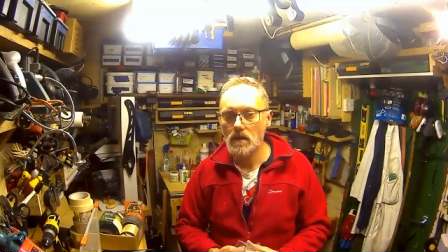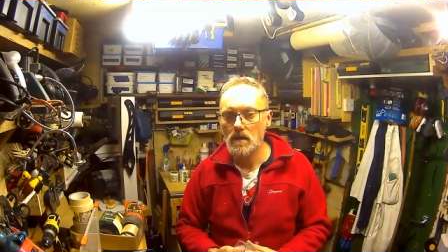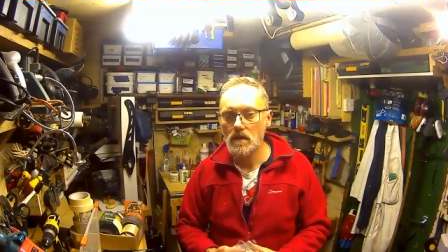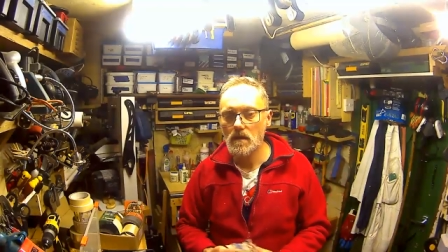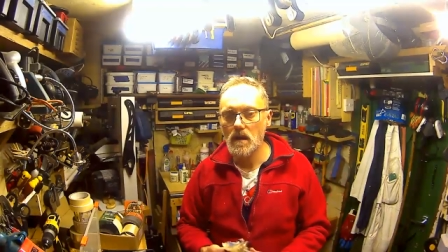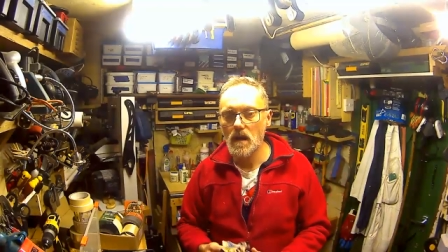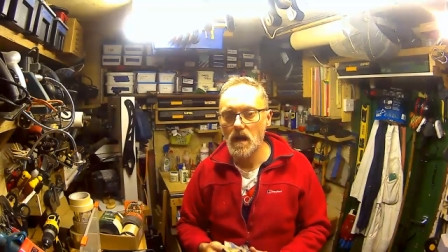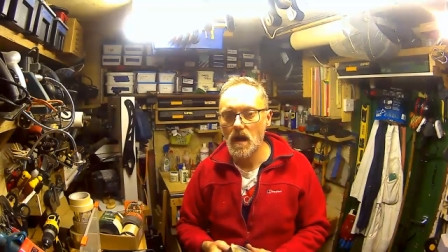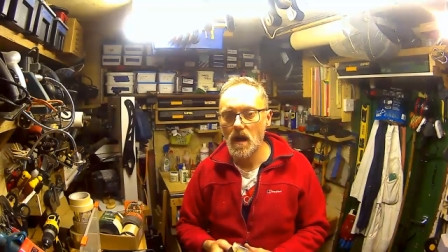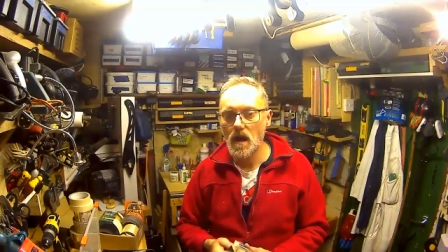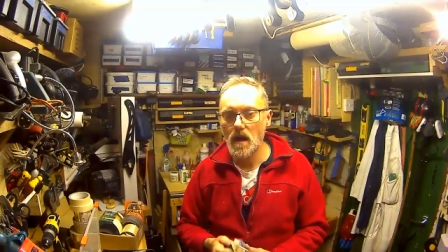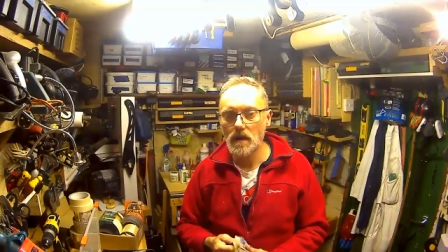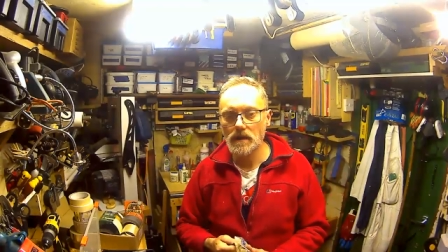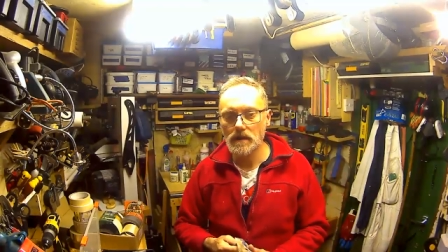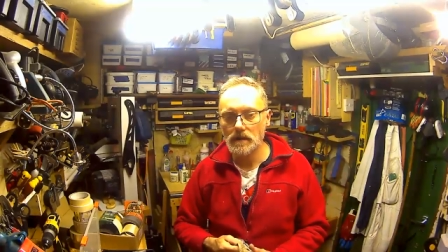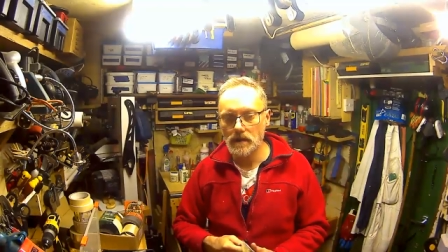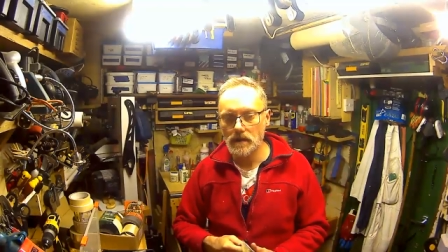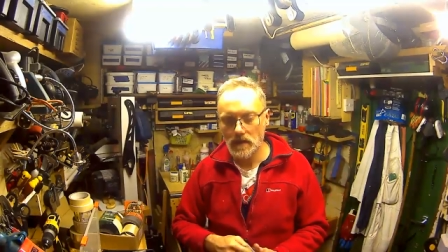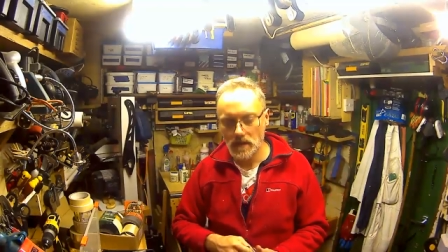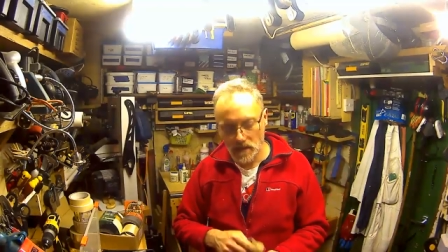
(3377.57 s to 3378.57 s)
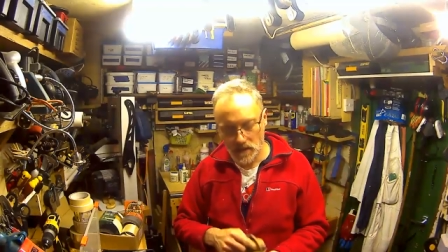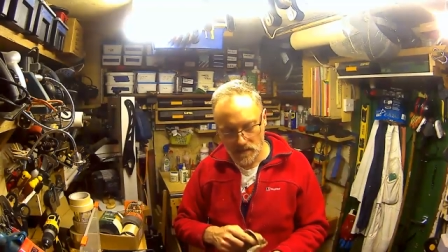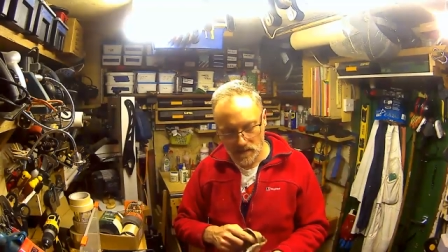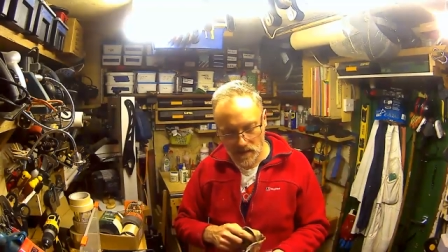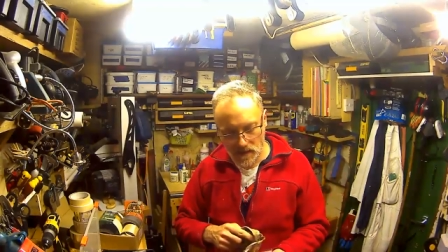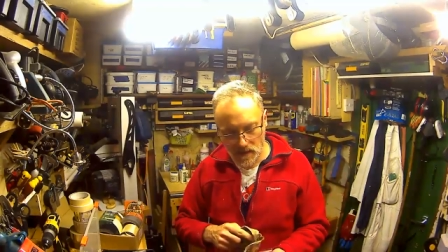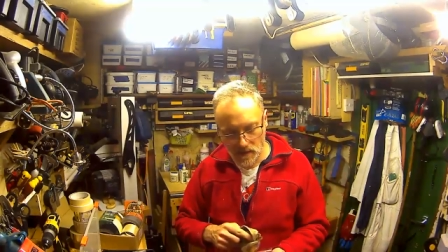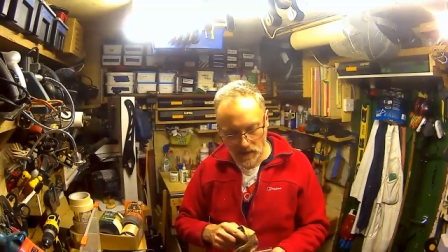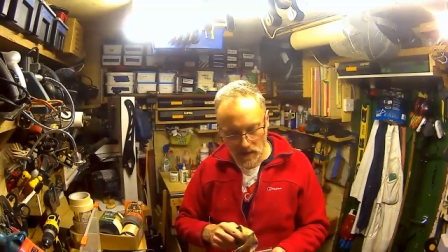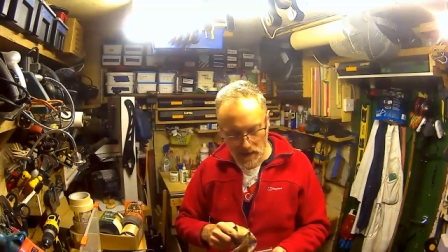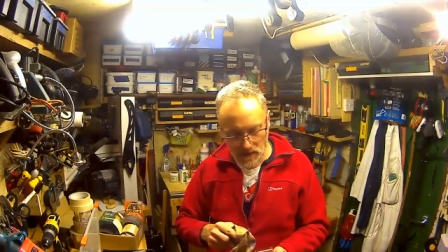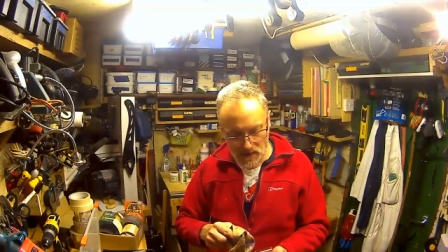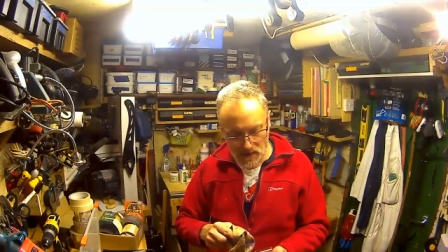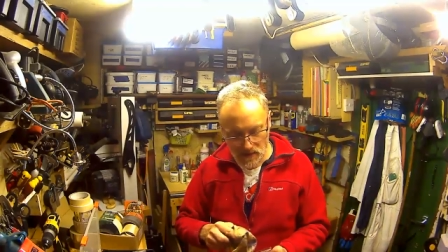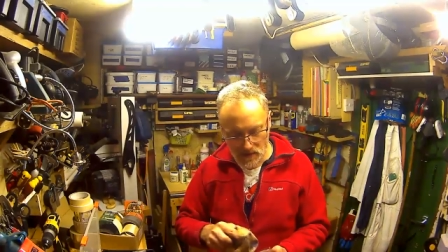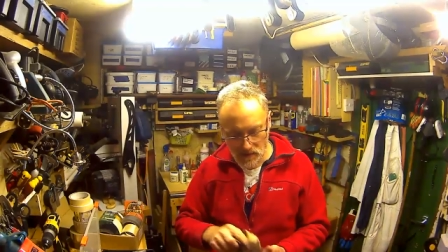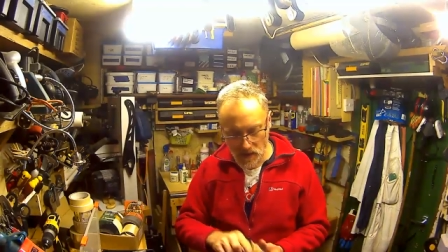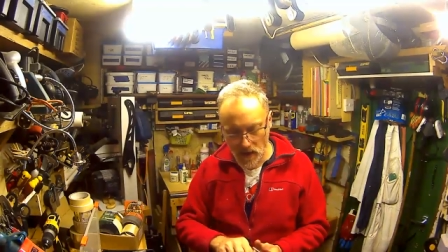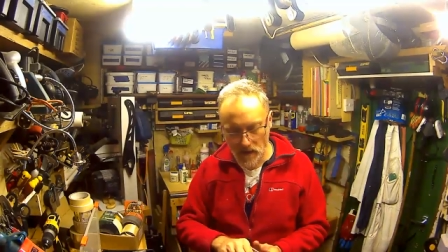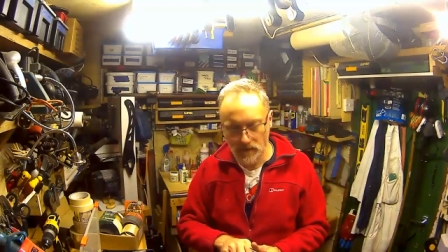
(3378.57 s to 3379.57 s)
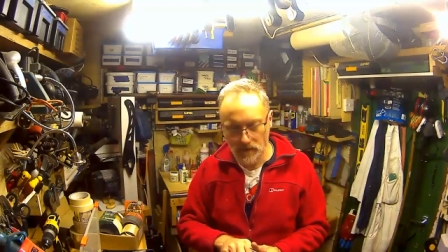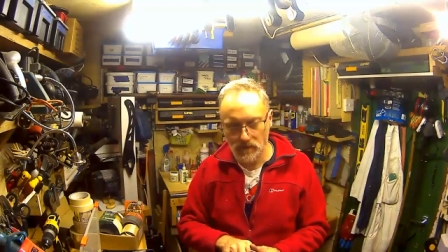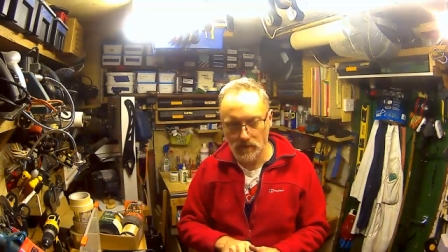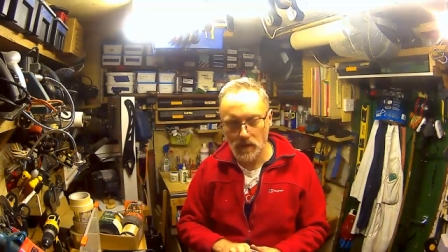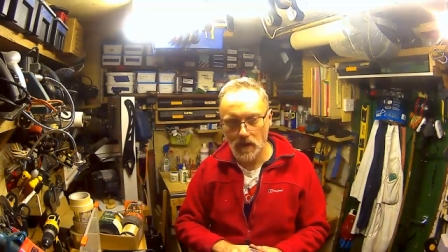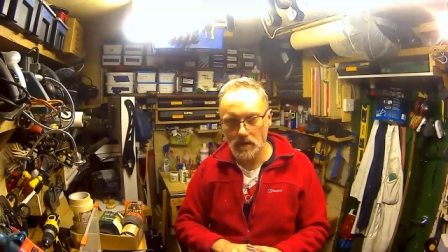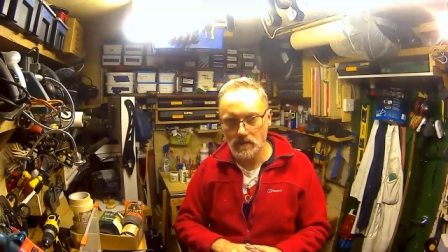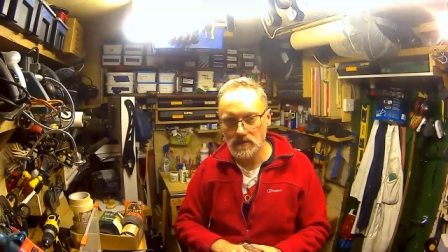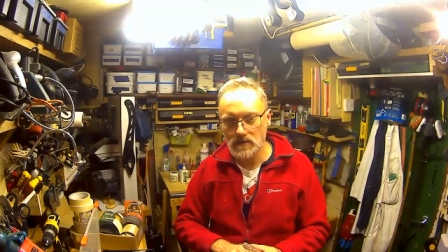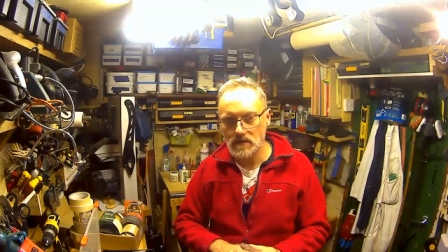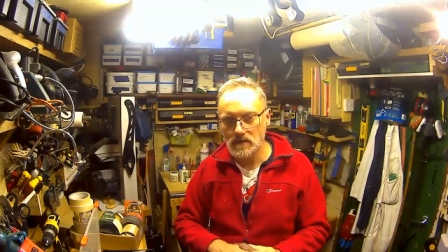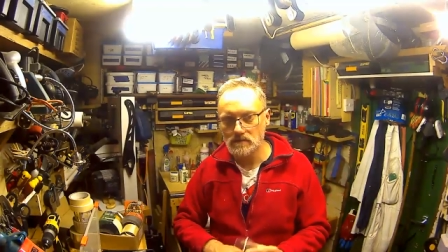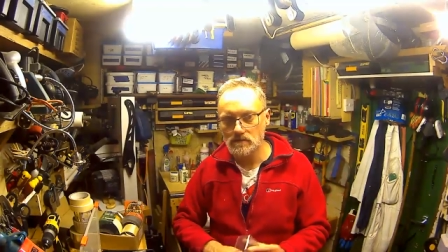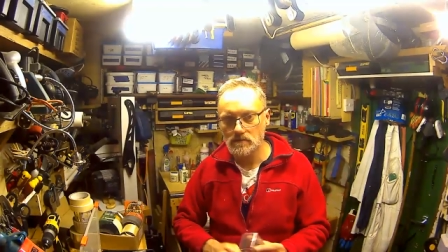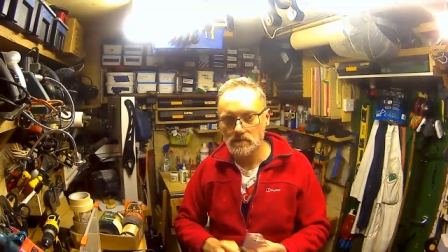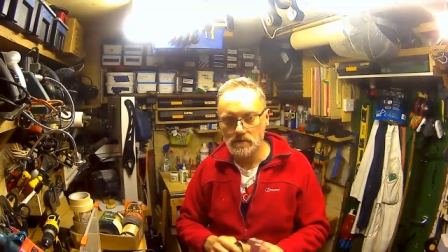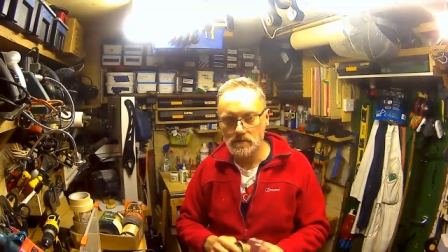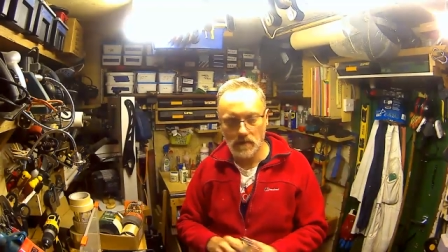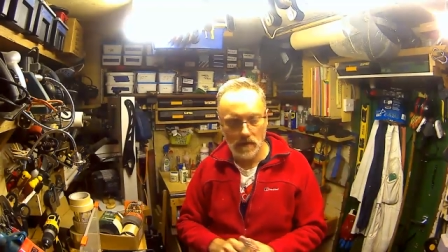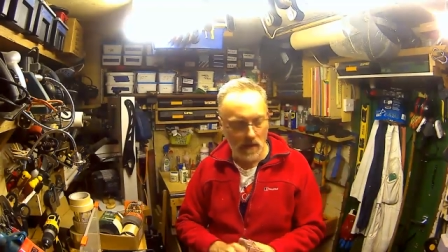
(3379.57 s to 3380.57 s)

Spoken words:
So they only had 2 left when I was in